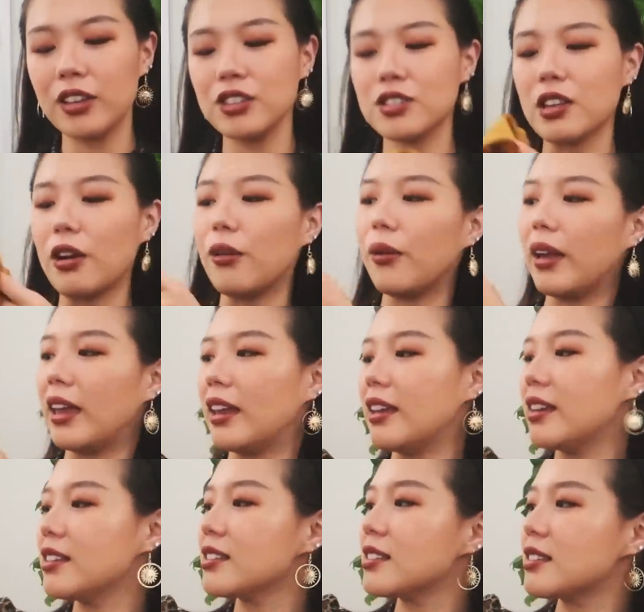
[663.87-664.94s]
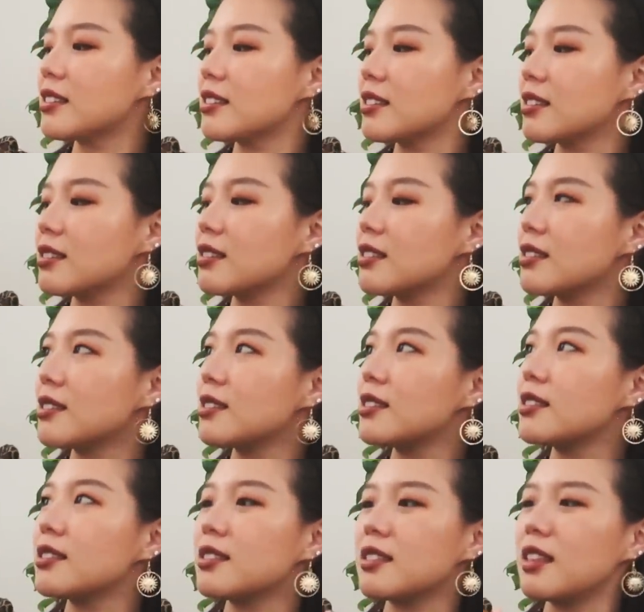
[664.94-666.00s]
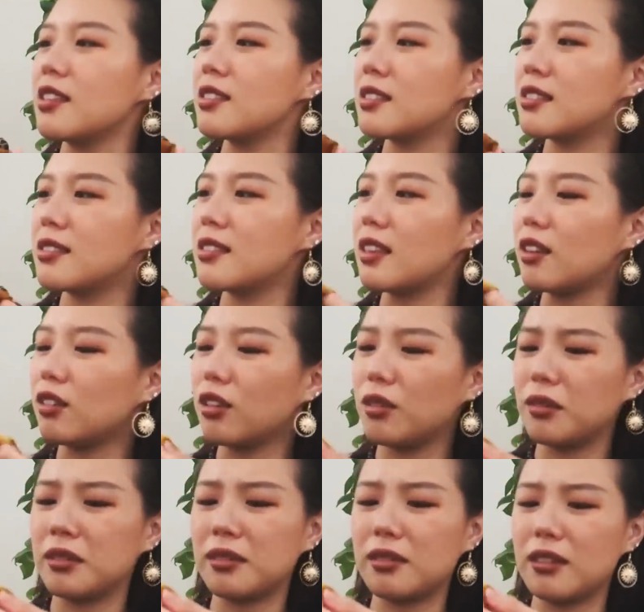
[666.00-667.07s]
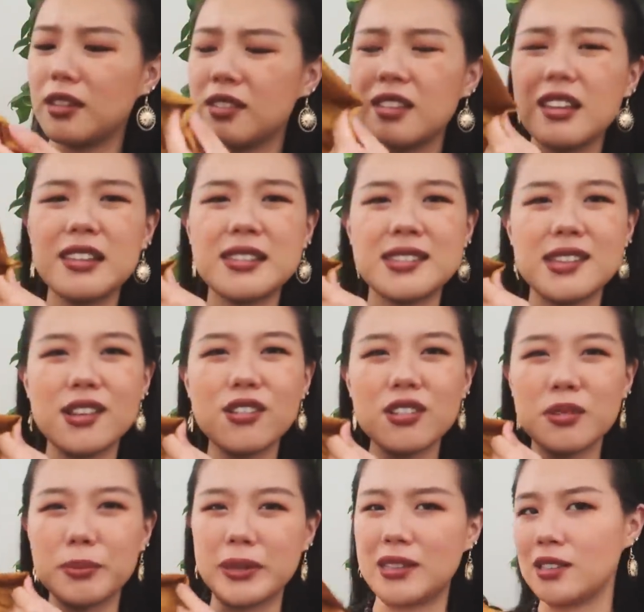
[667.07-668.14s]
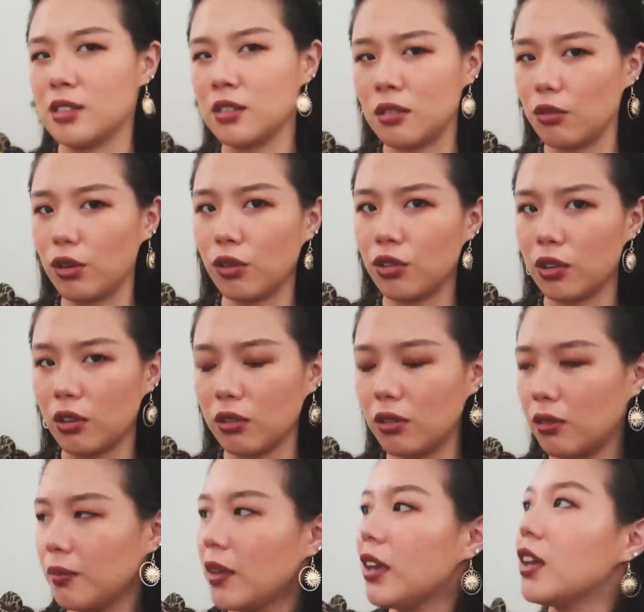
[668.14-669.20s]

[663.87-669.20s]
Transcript: So it is this i don't know it's like silk but this isn't real silk